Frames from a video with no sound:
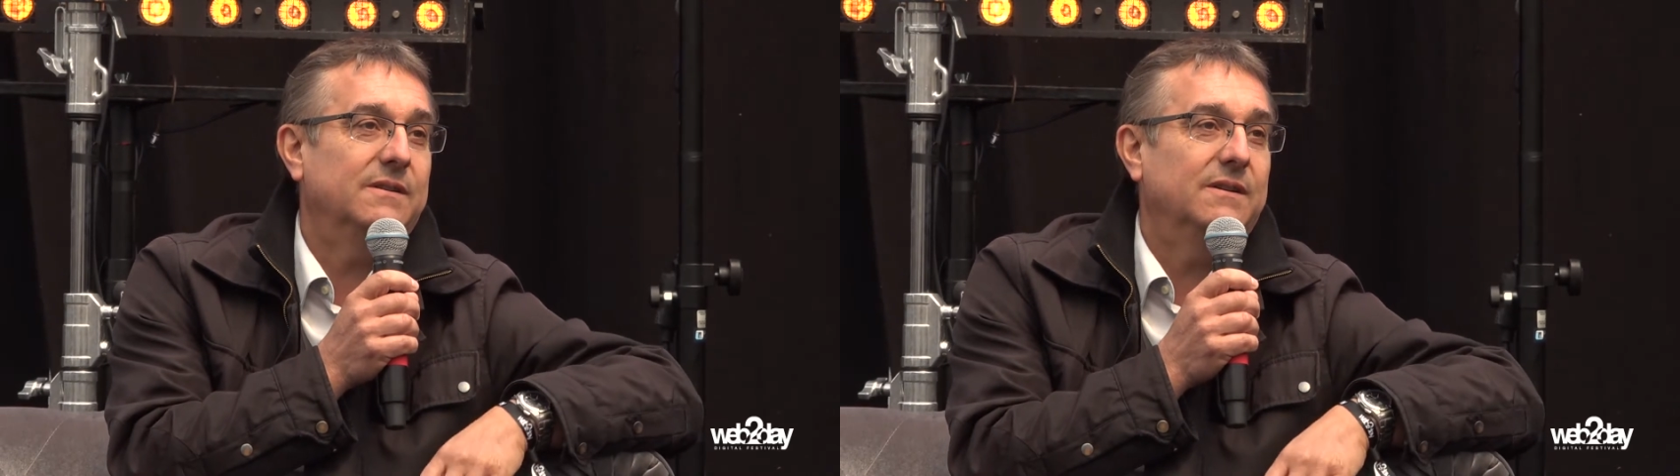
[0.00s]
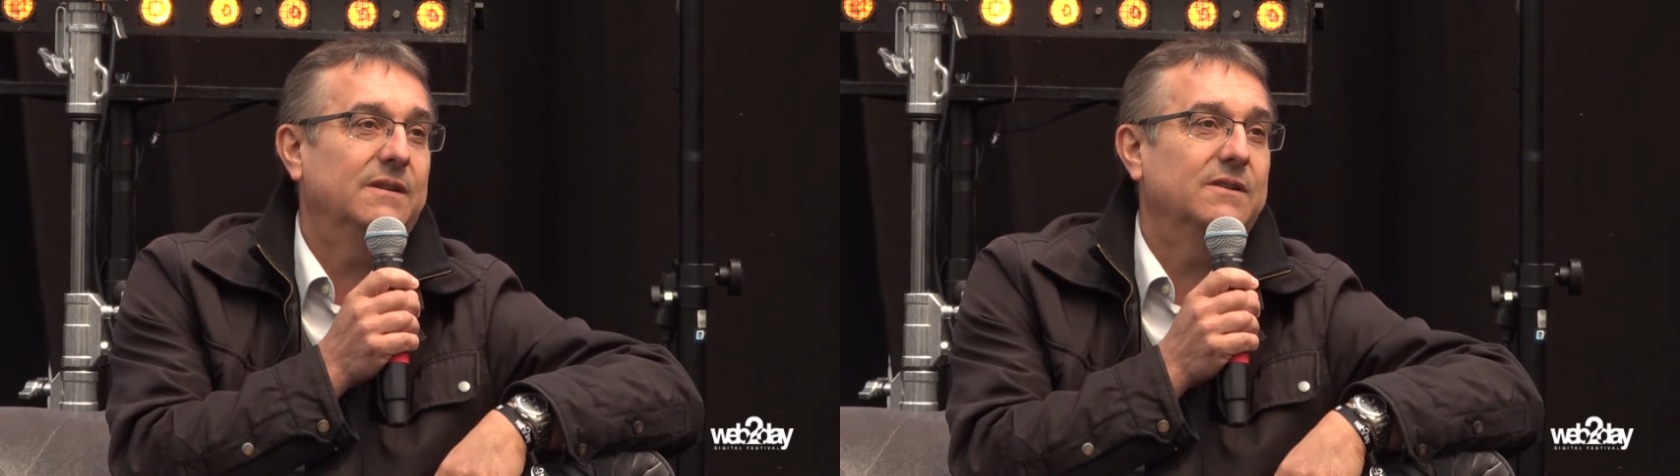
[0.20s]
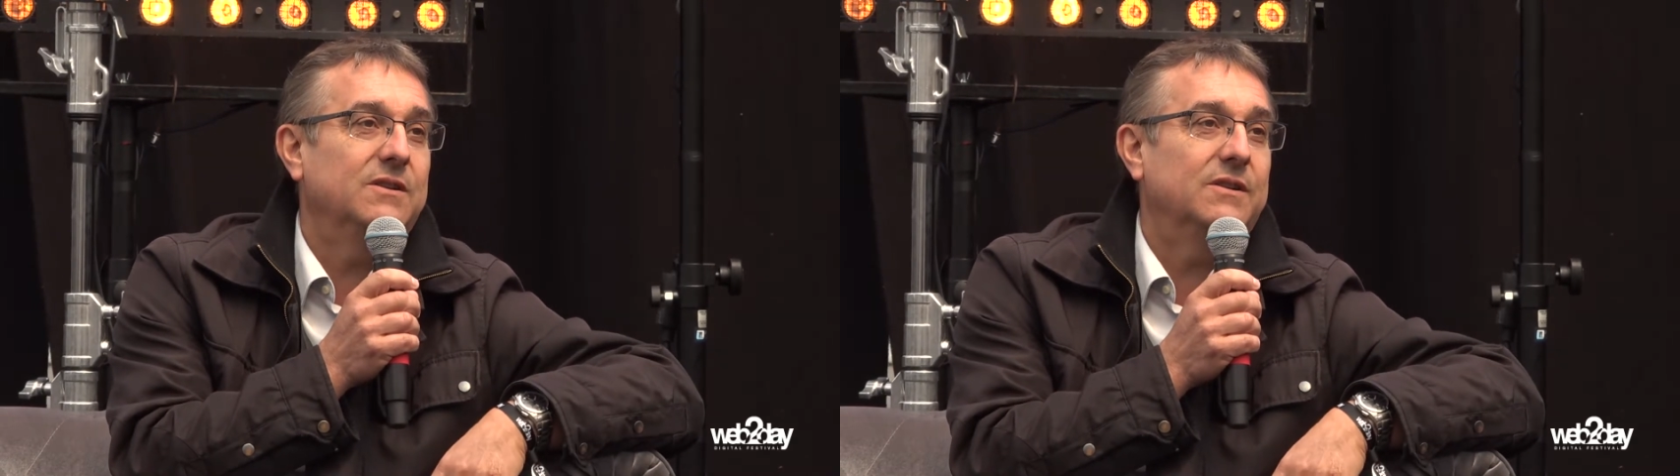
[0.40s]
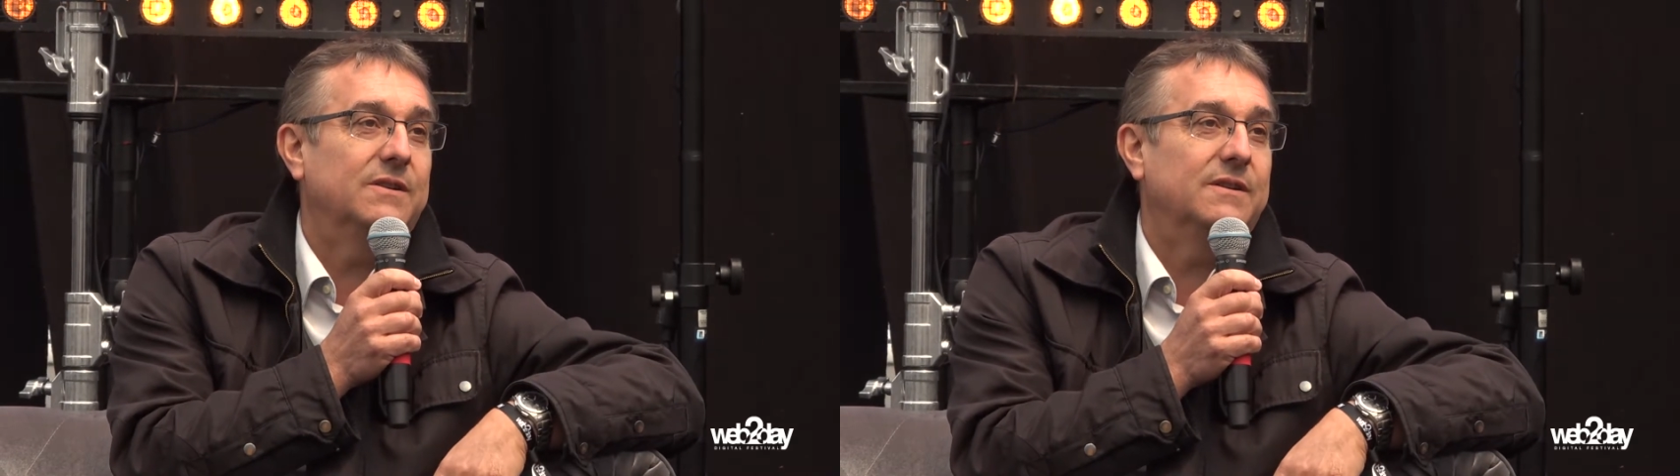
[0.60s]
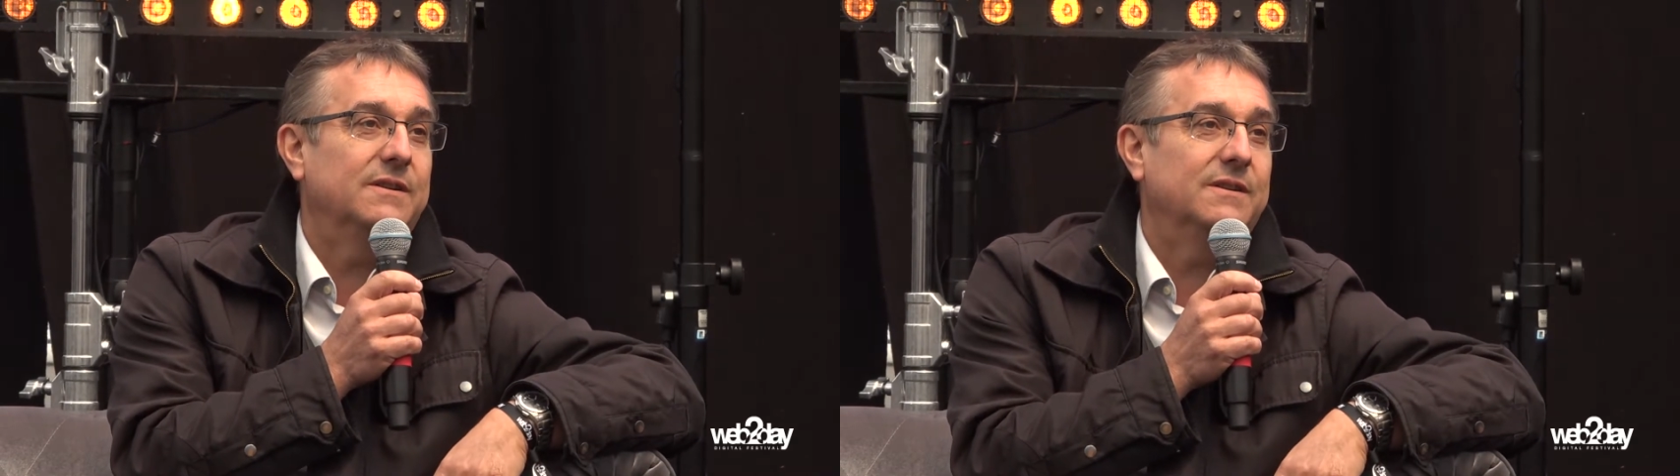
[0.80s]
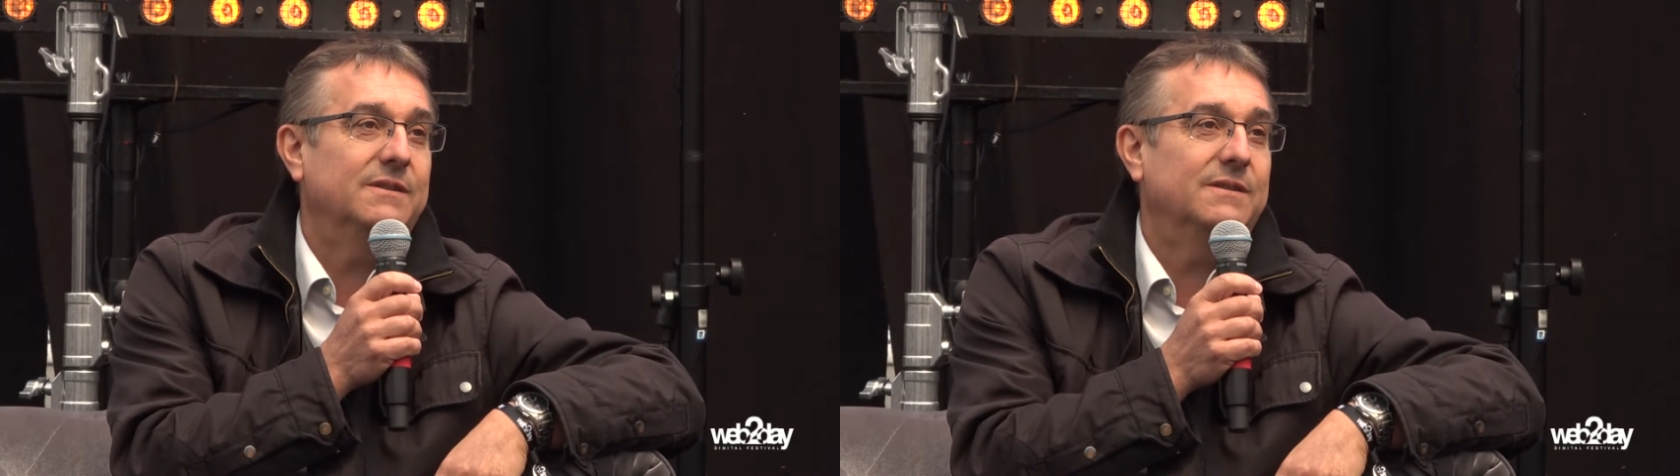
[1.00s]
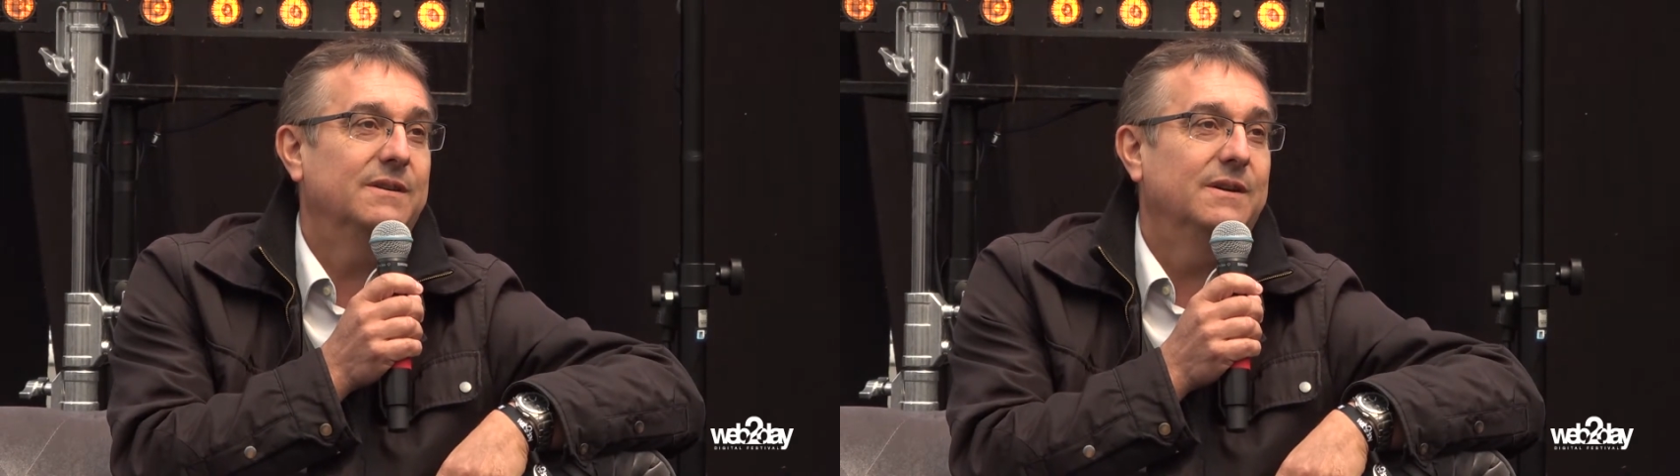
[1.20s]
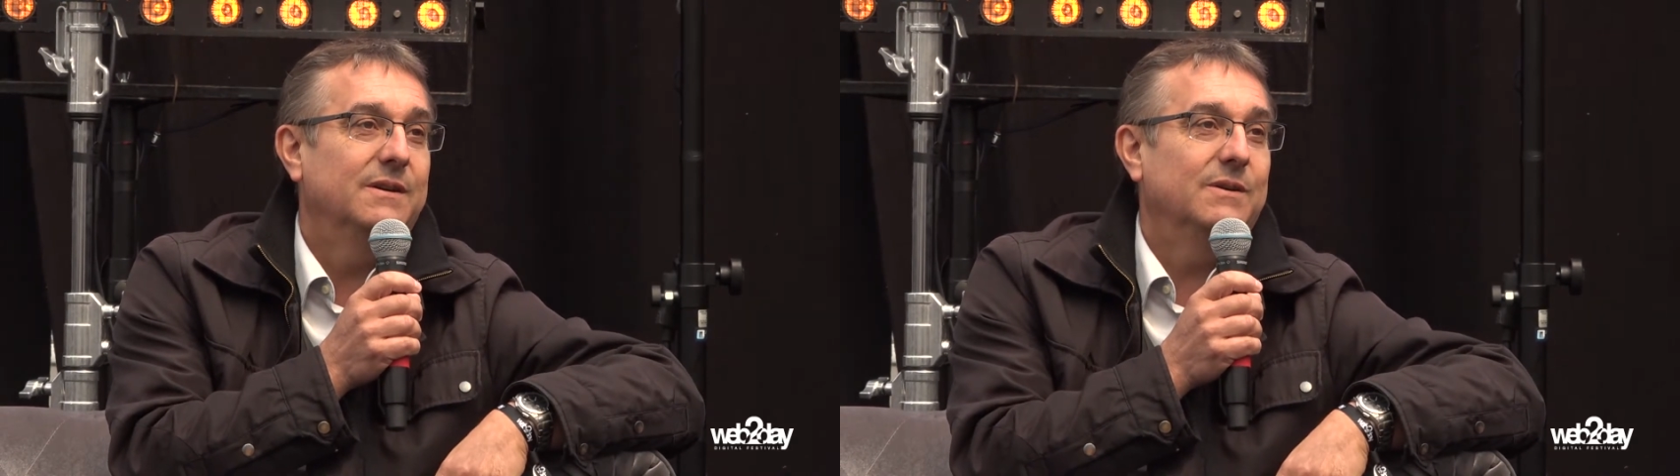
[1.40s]
on your
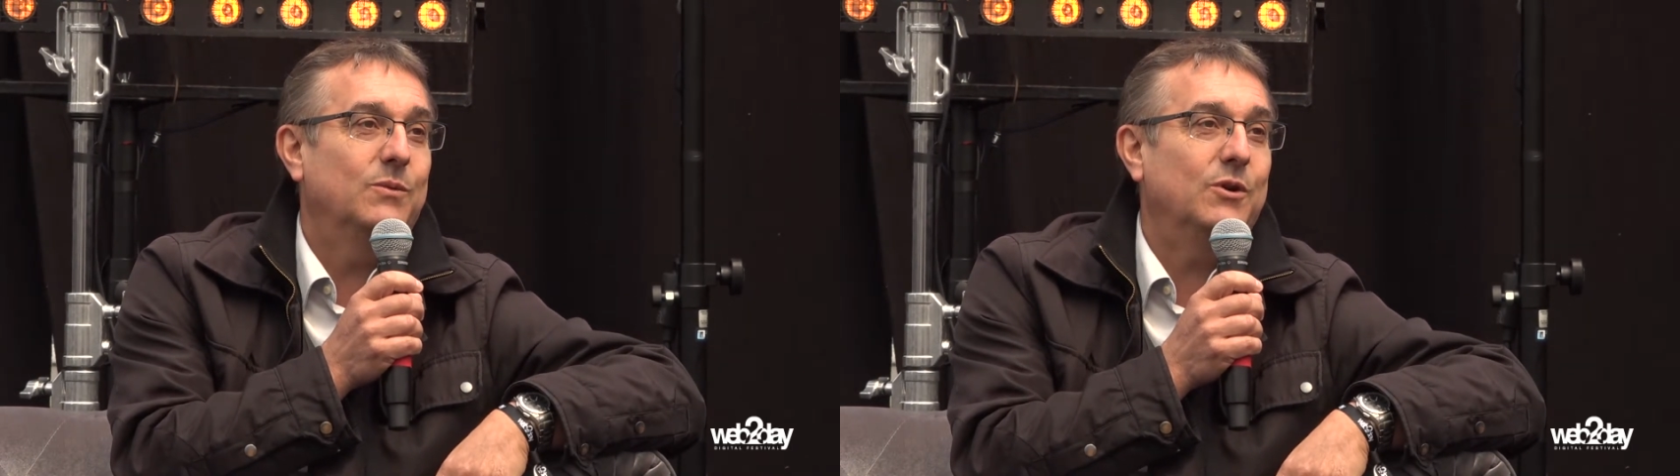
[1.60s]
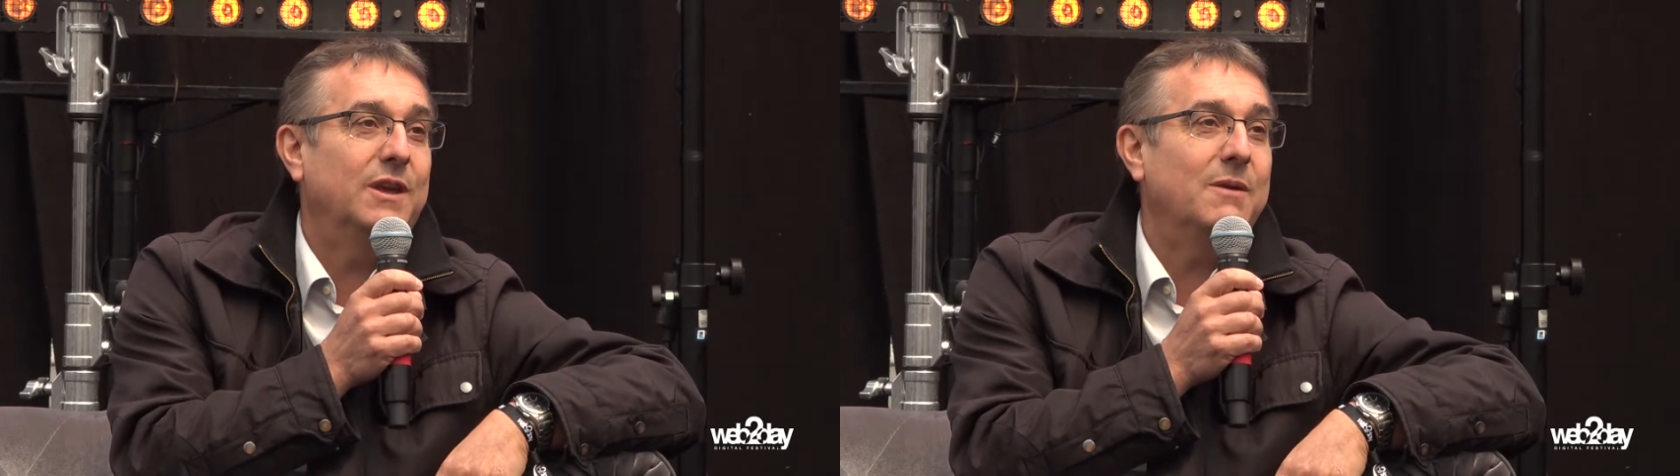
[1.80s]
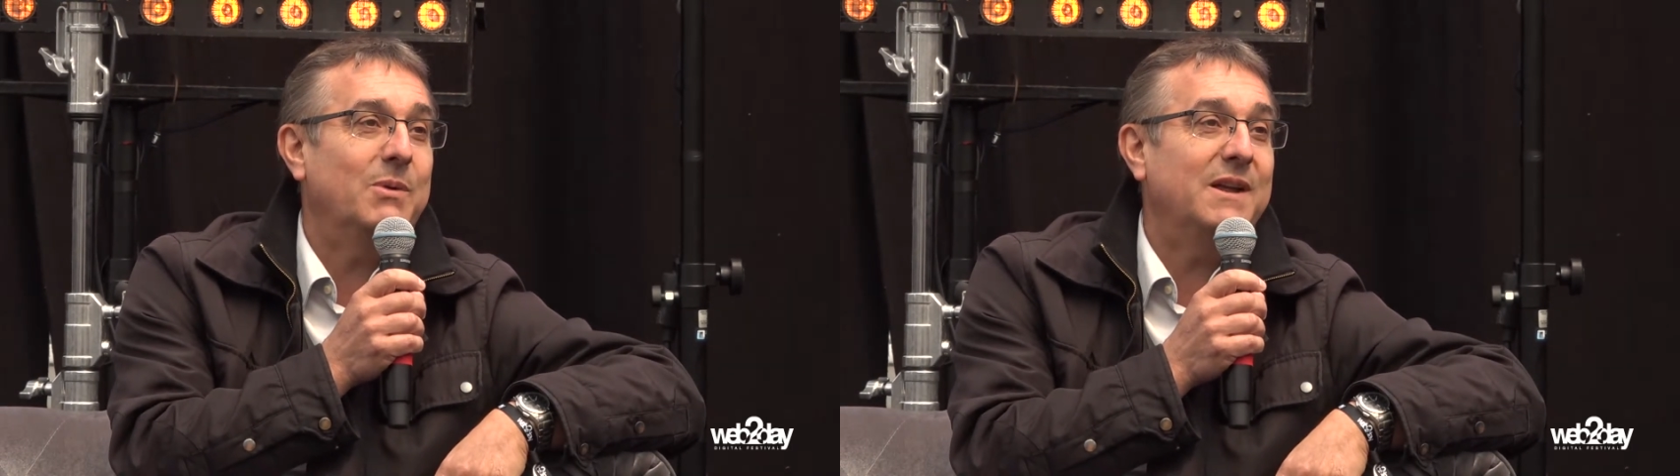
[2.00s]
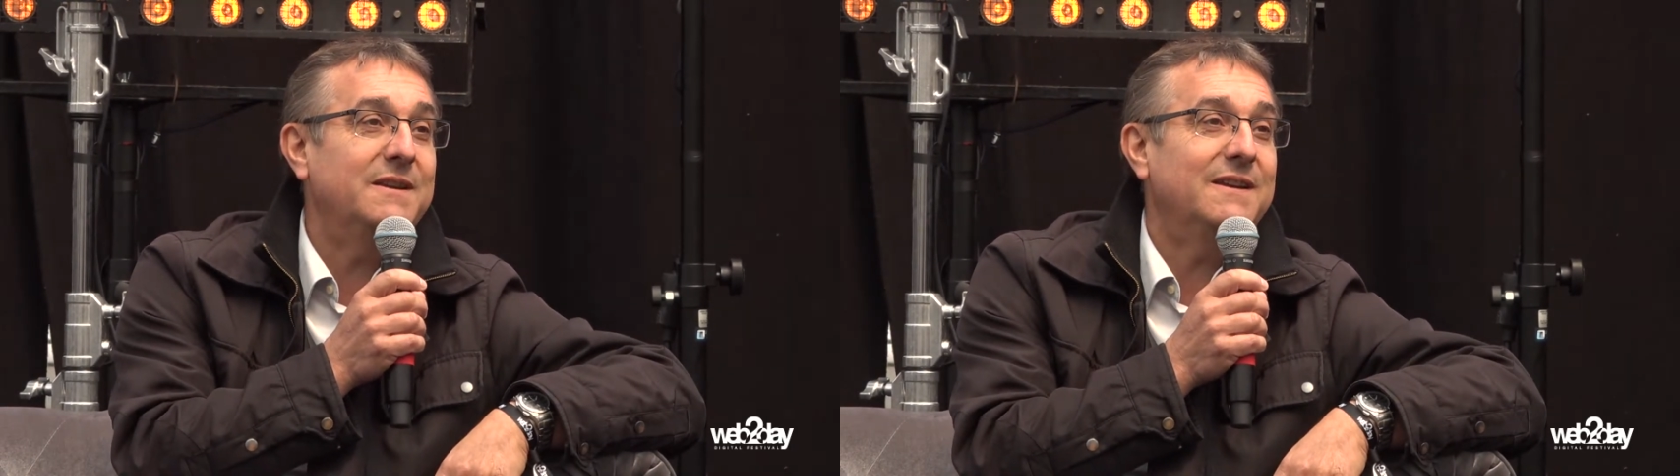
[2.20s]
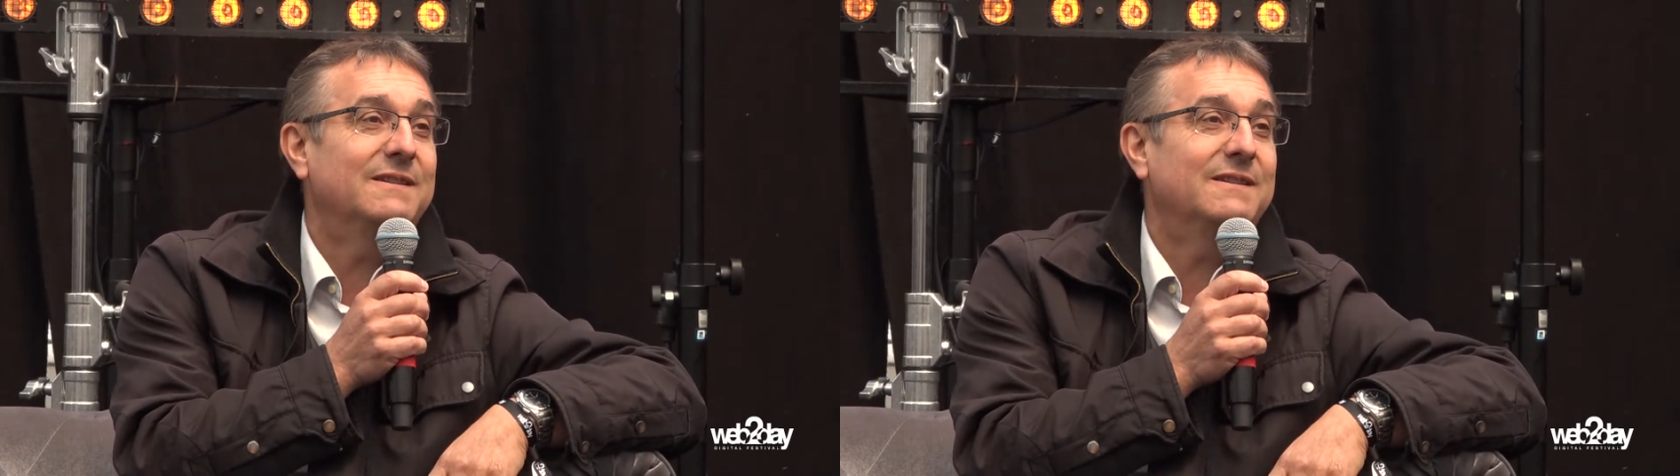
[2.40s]
working plan?